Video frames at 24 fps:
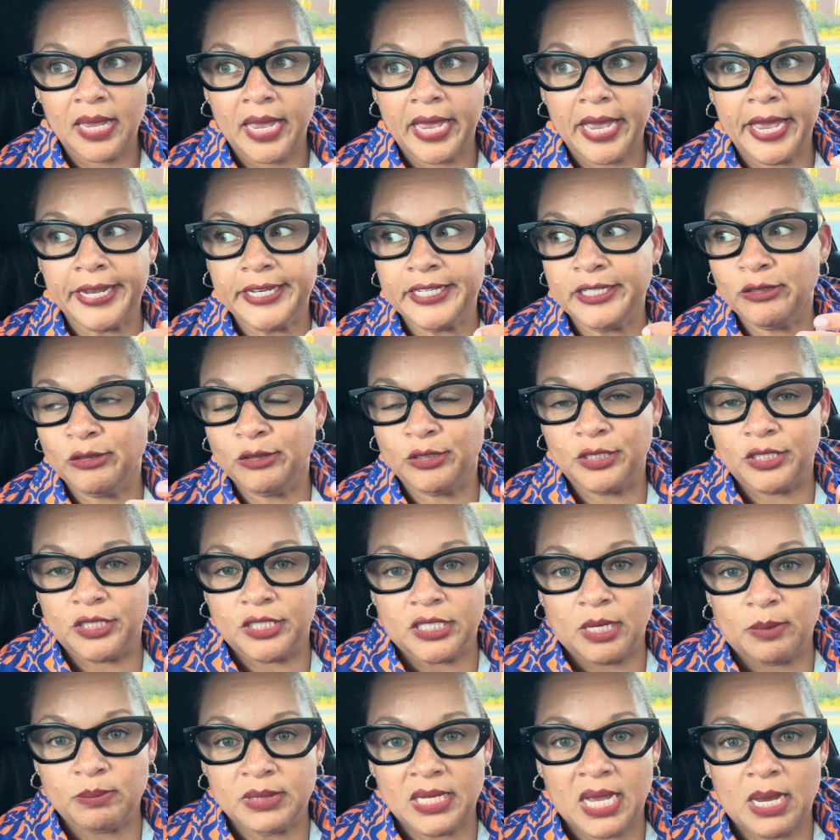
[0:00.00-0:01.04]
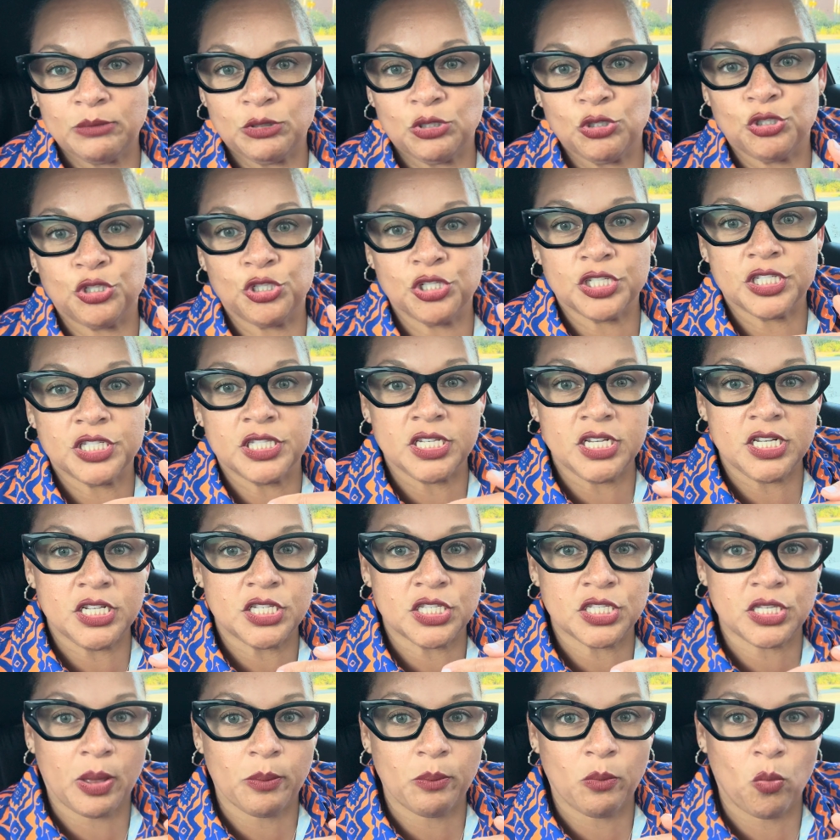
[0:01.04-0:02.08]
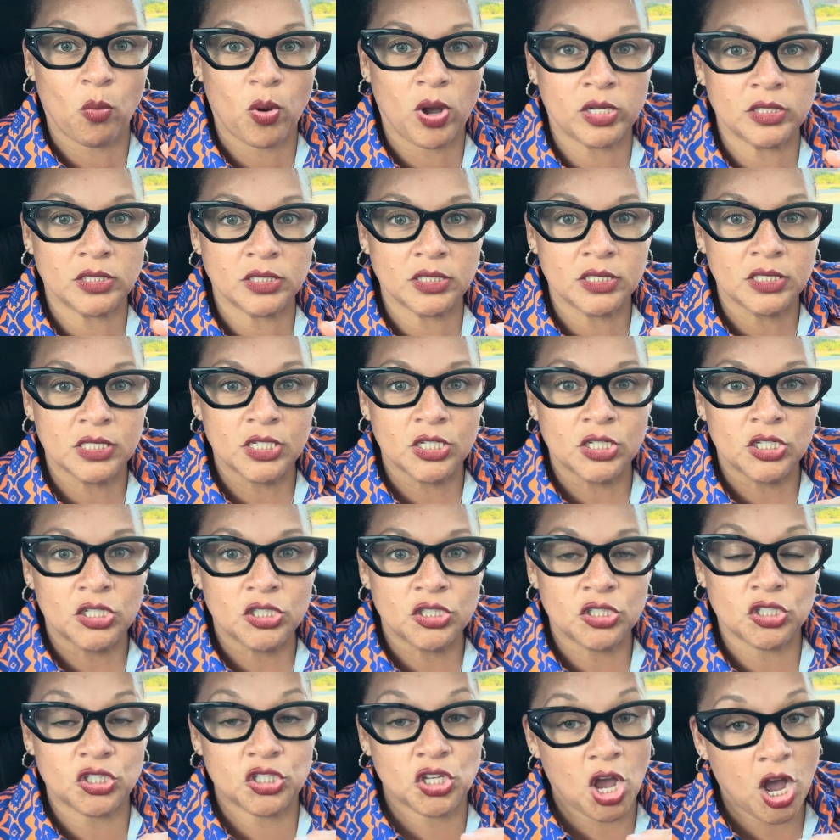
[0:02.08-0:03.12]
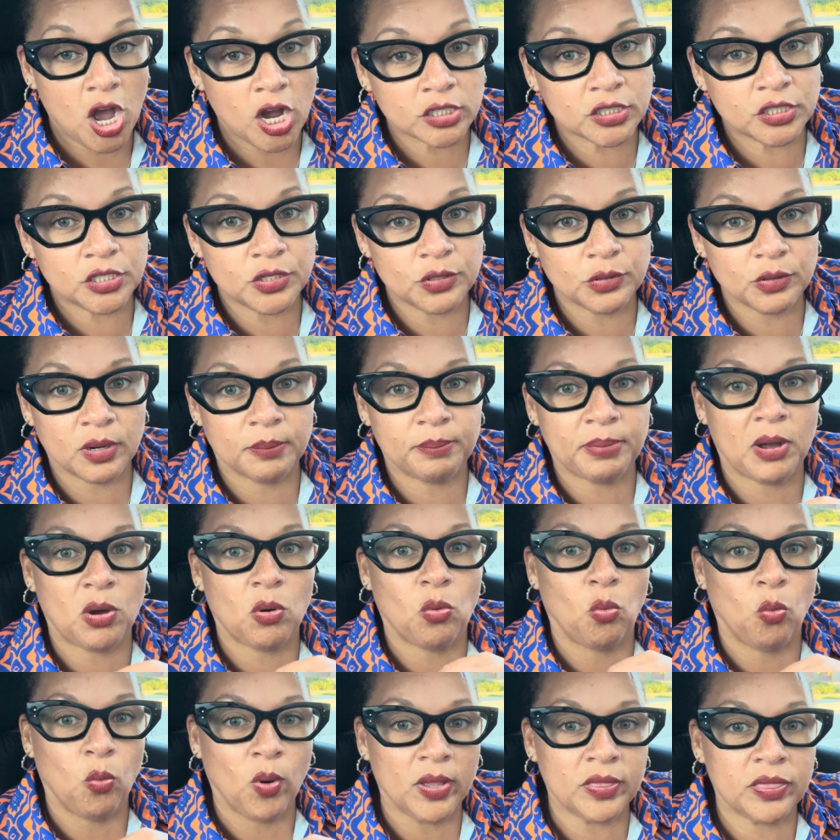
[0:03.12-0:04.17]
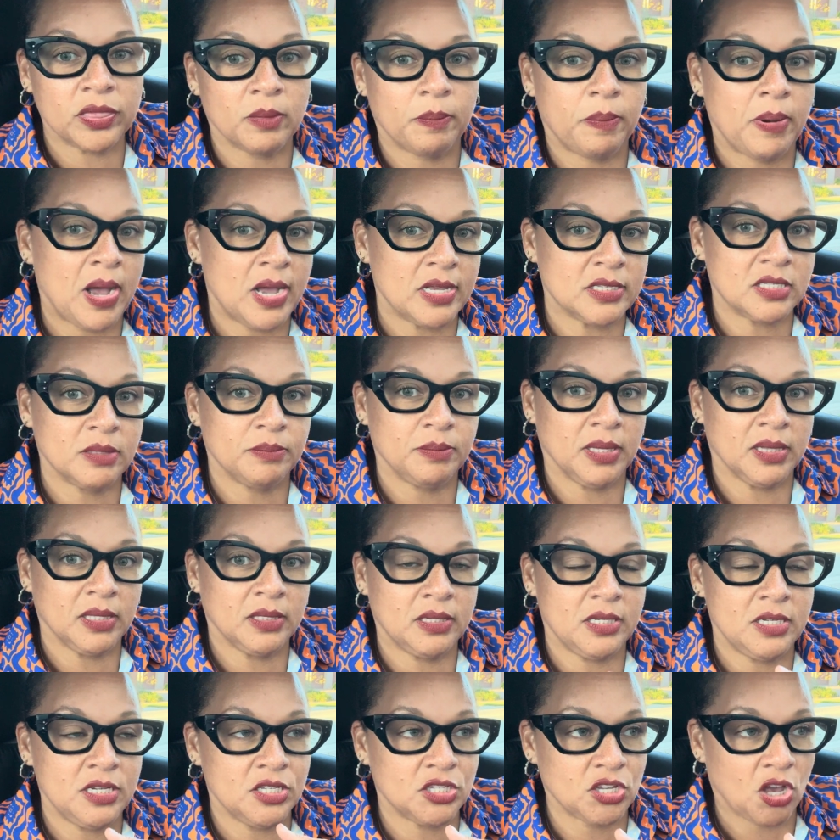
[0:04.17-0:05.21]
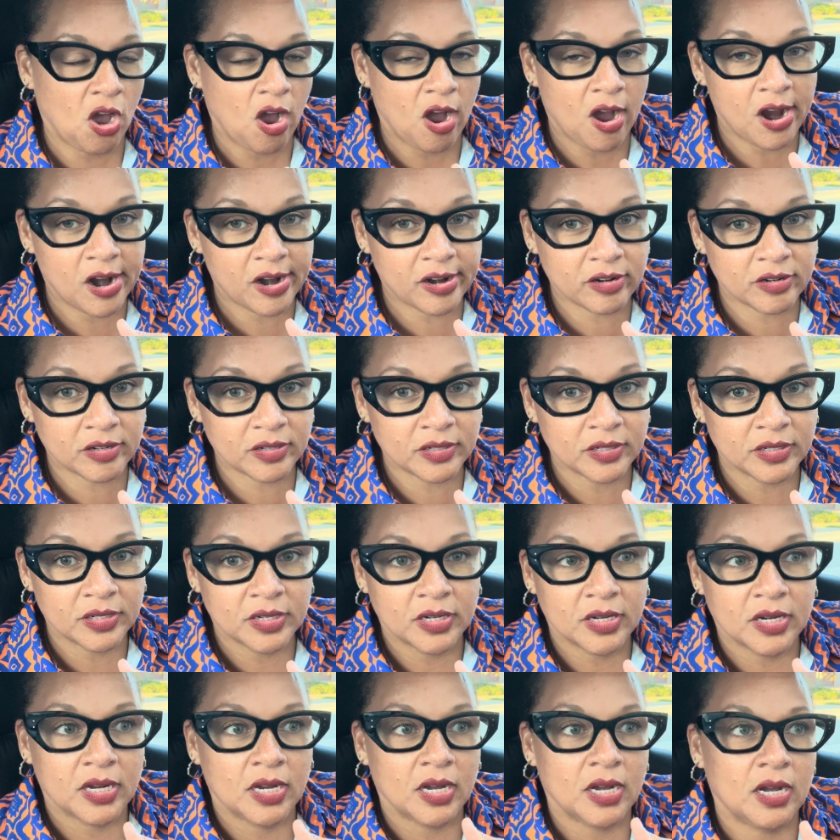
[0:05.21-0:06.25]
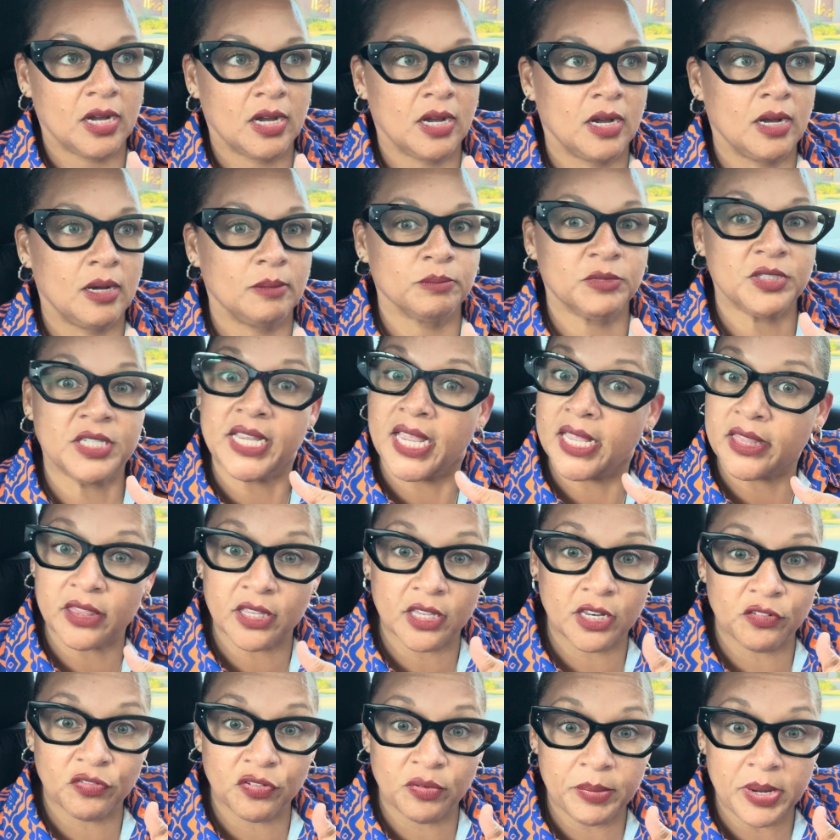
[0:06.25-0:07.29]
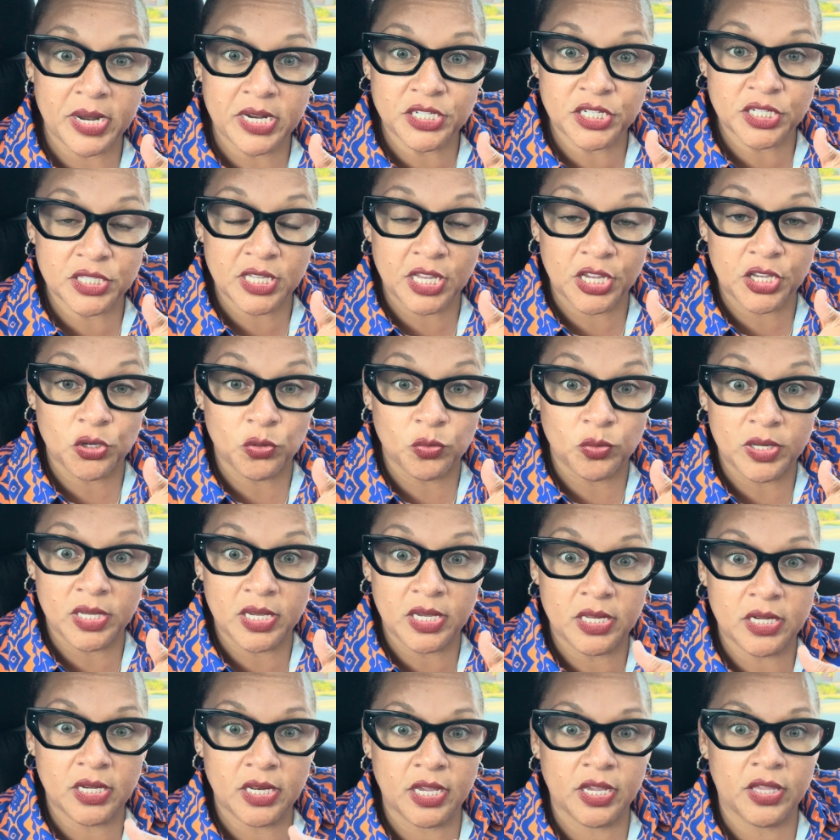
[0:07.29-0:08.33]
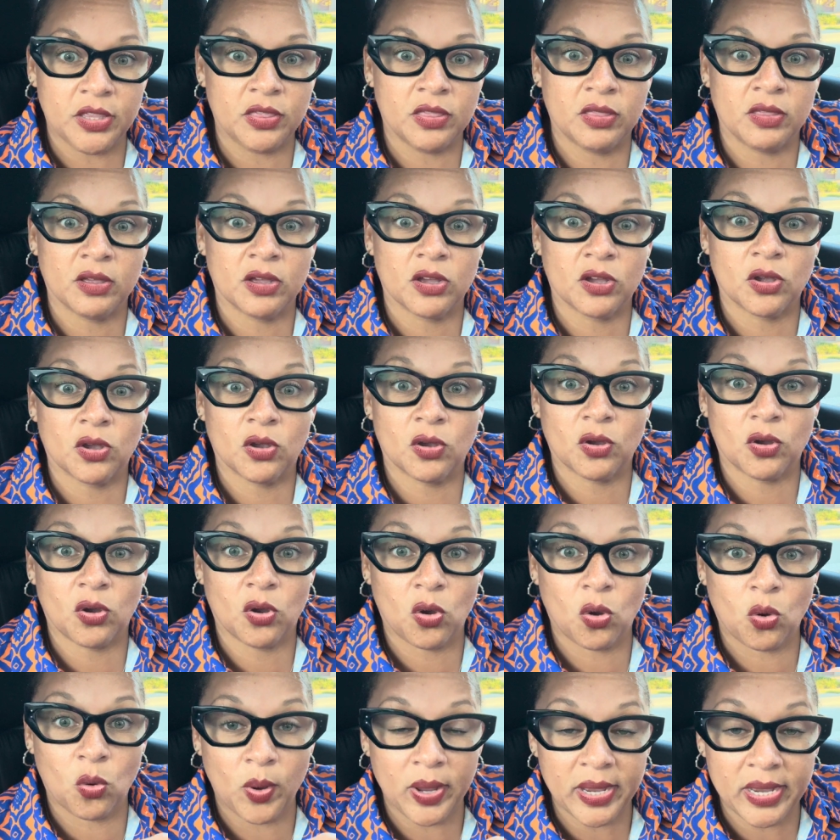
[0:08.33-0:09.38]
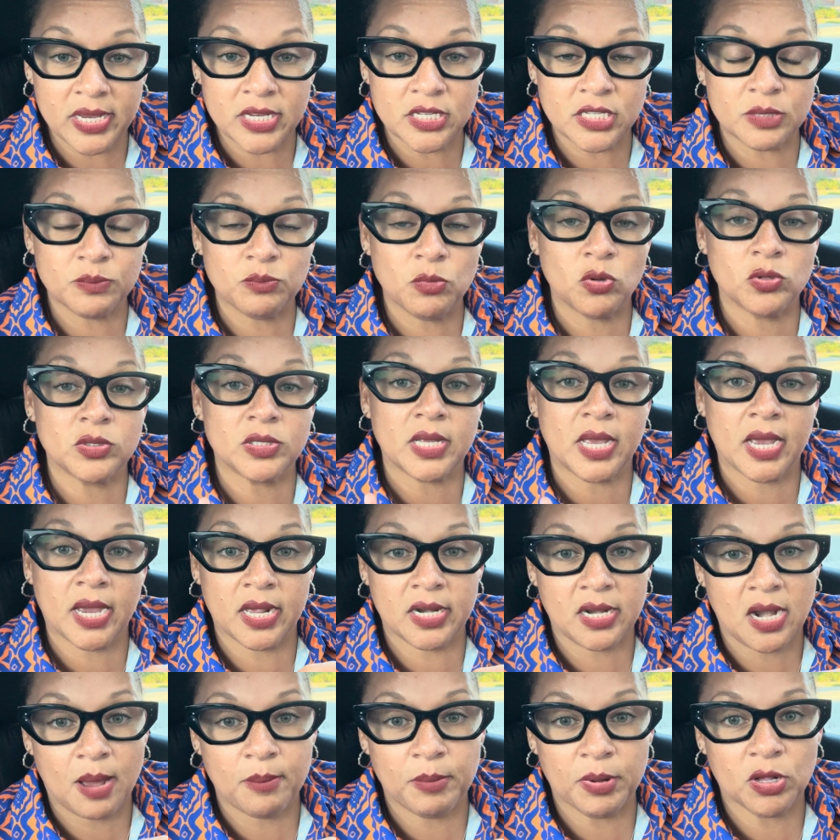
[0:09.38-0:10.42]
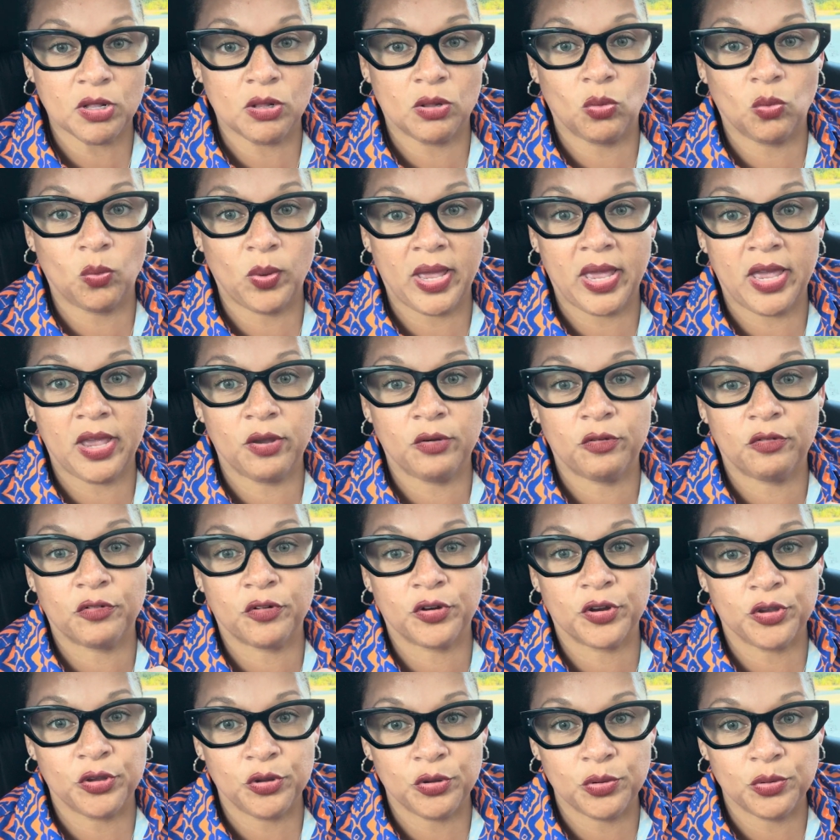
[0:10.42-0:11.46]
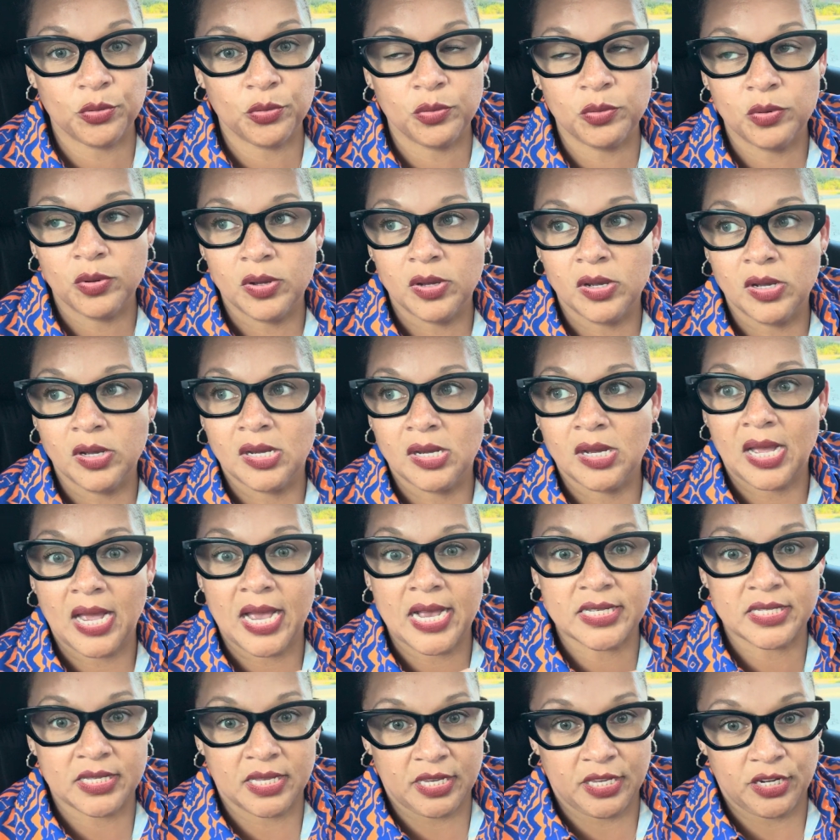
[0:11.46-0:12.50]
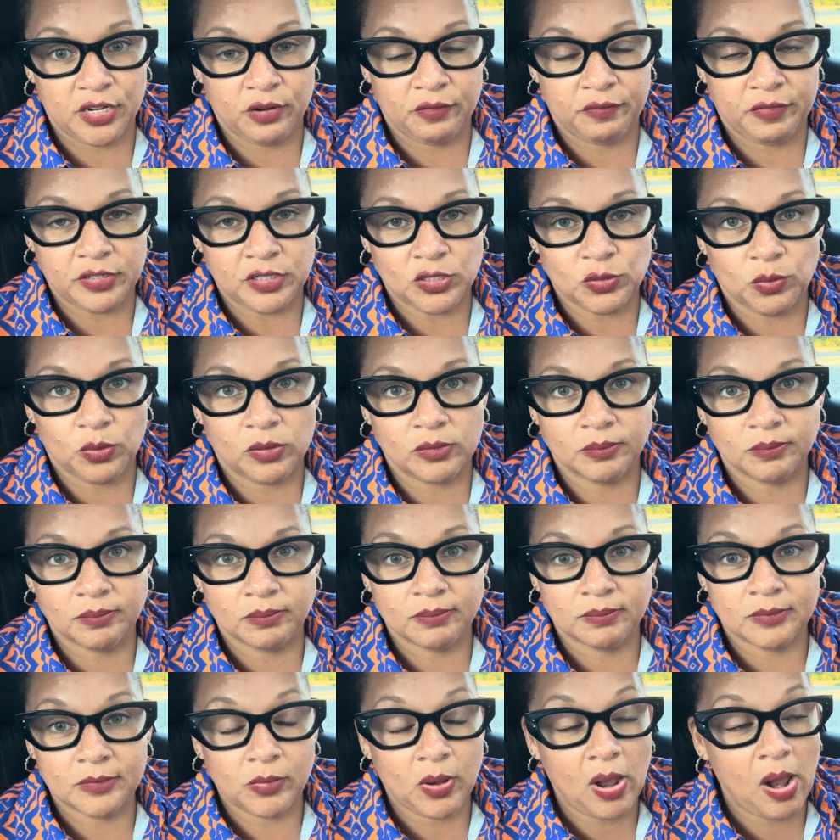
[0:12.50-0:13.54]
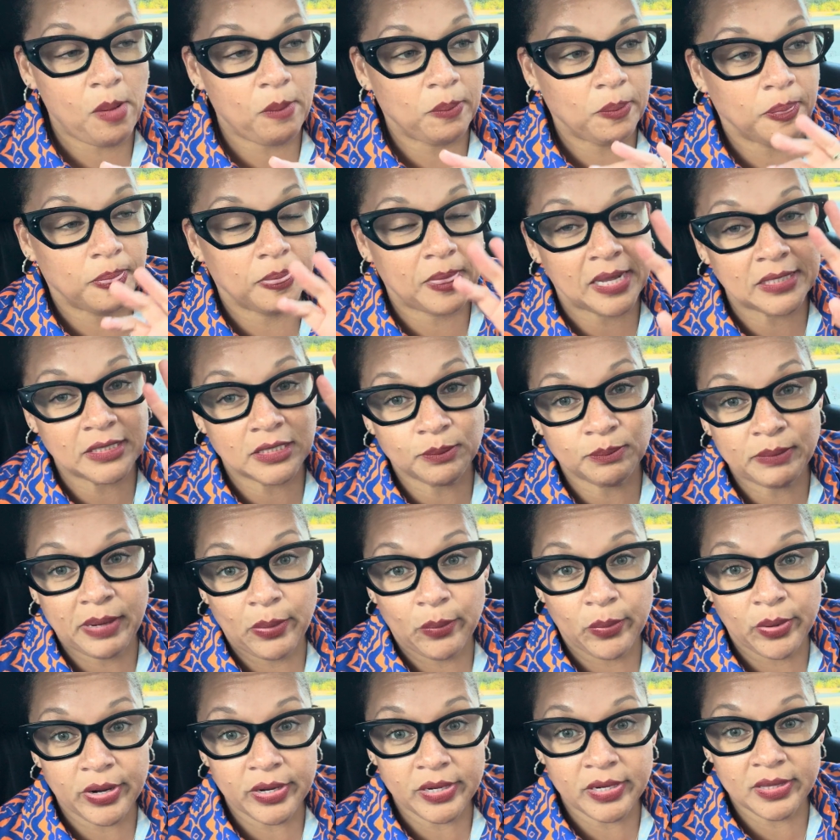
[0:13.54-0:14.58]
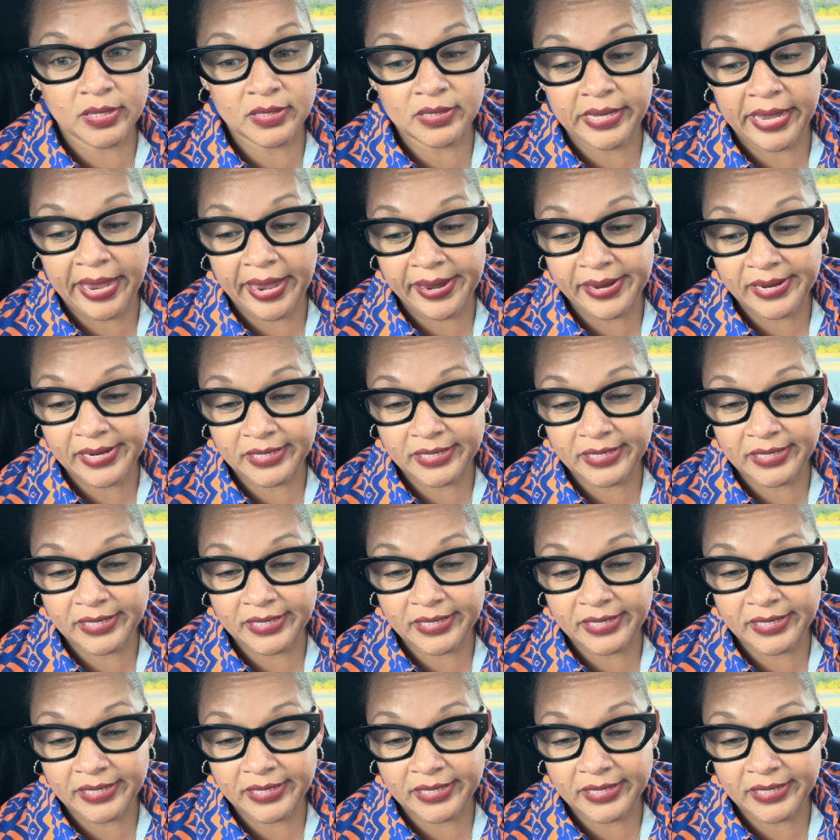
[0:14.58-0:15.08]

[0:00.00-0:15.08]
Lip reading: And sometimes you just need someone to talk to you about what the possibilities are, to get the information that you need in the quickest, most economical way for you as an individual. Well, that's my word of the day.